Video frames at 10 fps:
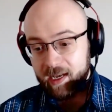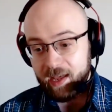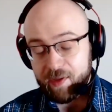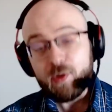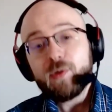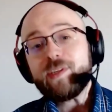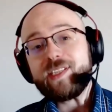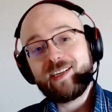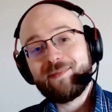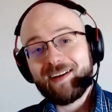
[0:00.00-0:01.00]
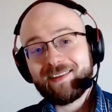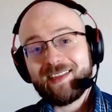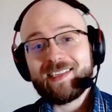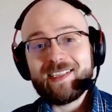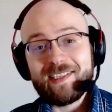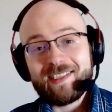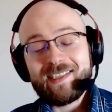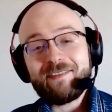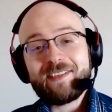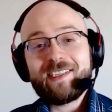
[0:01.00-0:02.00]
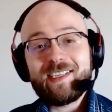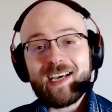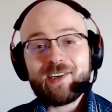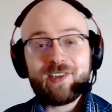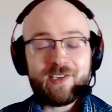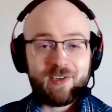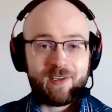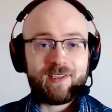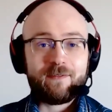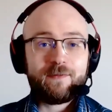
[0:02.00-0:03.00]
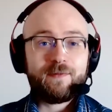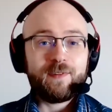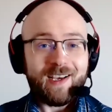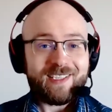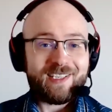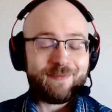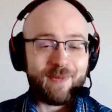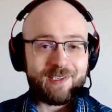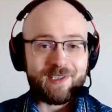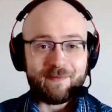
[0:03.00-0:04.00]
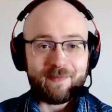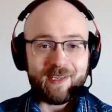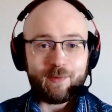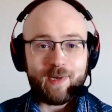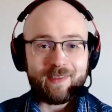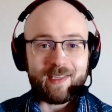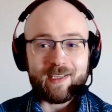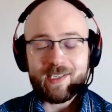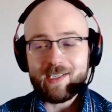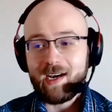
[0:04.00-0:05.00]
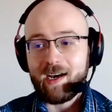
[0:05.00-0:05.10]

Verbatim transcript: And the coolest thing about this is the FCC's actually started to flex its muscles a bit with this.